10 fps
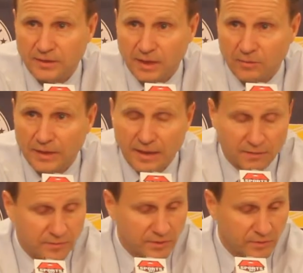Now we
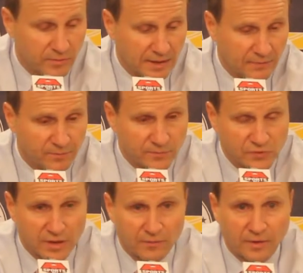have, you know, we have
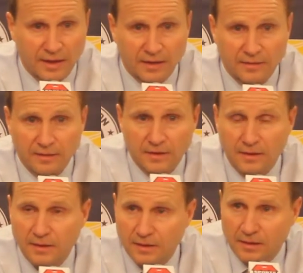Trevor
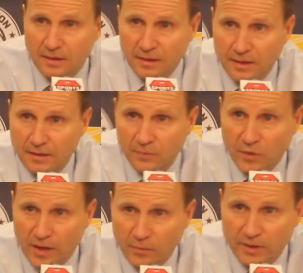and
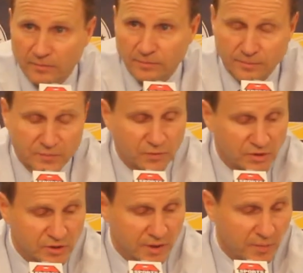Brad. We can
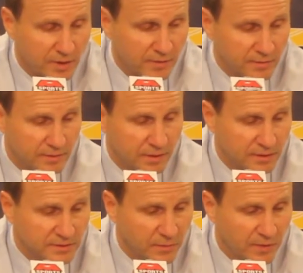switch up
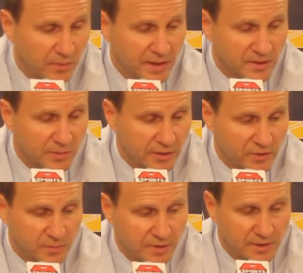on some of their best
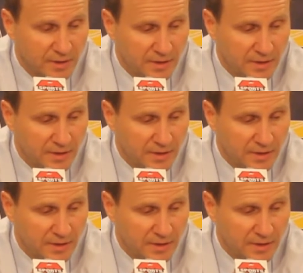players, but